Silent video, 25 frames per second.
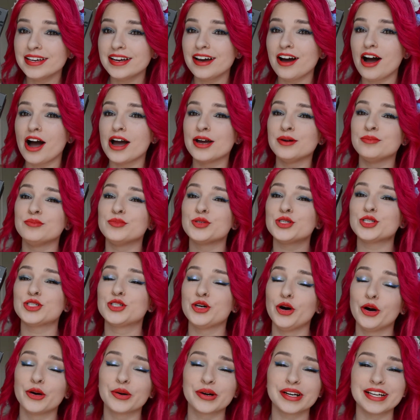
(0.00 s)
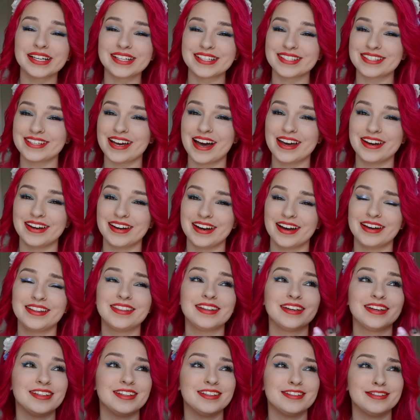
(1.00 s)
I'm so excited. I
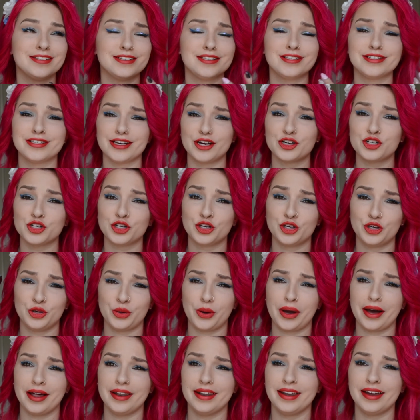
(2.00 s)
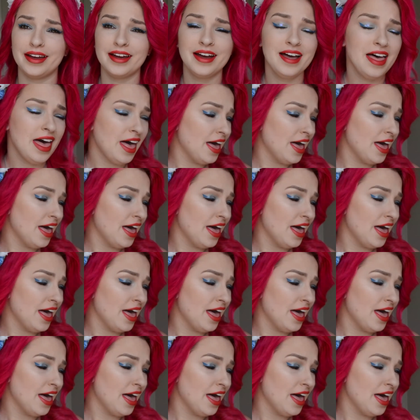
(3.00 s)
this is such a cute color.